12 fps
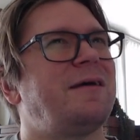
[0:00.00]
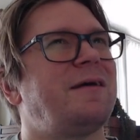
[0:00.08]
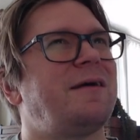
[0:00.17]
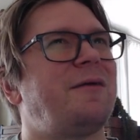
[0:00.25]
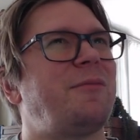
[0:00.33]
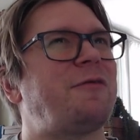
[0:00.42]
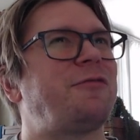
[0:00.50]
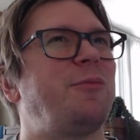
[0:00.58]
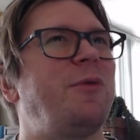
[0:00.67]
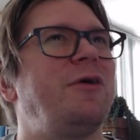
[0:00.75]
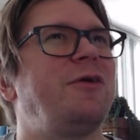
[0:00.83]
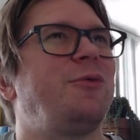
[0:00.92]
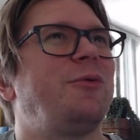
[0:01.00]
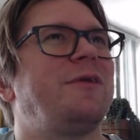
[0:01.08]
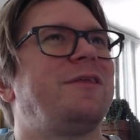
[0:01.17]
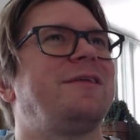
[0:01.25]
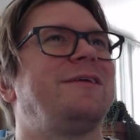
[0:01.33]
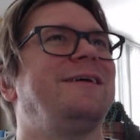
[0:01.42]
not familiar
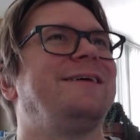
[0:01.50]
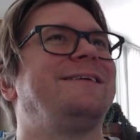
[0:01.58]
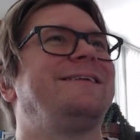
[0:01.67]
with